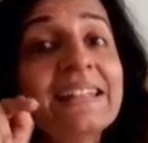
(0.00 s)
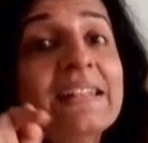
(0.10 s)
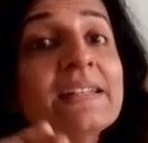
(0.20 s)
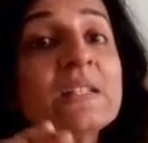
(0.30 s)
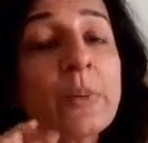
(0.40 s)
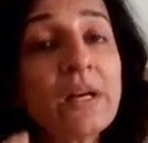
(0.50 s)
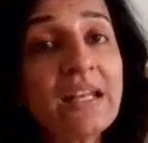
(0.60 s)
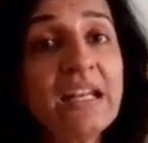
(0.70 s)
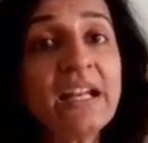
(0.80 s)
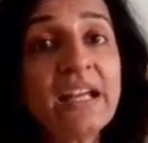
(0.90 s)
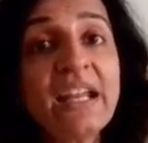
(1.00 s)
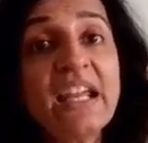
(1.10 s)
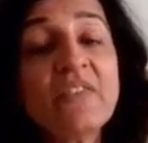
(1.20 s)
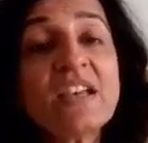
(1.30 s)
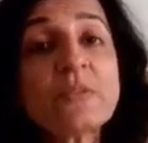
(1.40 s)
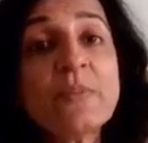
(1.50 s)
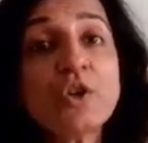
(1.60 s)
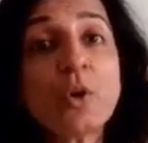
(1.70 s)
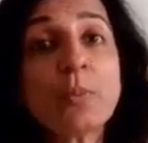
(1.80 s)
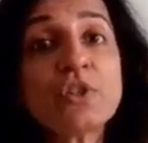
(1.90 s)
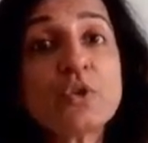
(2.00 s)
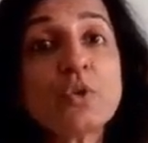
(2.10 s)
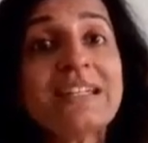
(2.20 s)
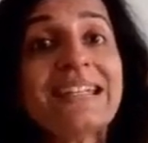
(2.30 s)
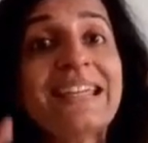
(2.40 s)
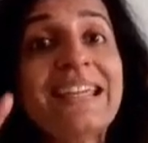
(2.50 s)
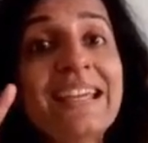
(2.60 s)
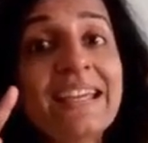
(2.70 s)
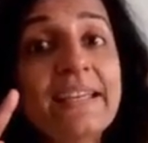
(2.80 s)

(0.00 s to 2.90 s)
this particular investment opportunity